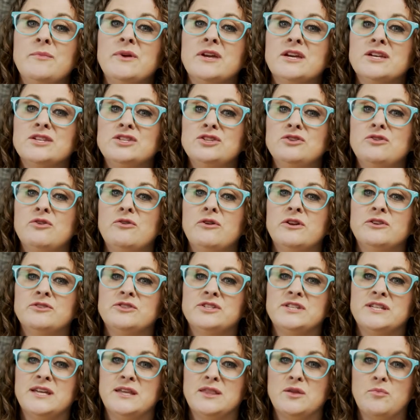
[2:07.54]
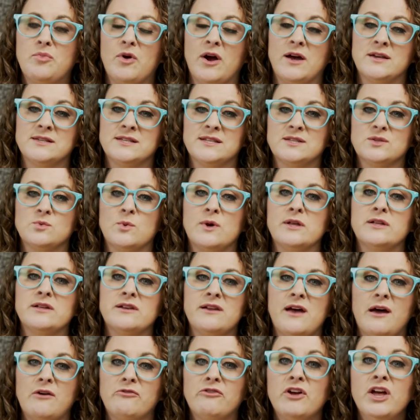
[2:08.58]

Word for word: because you don't understand the process well enough.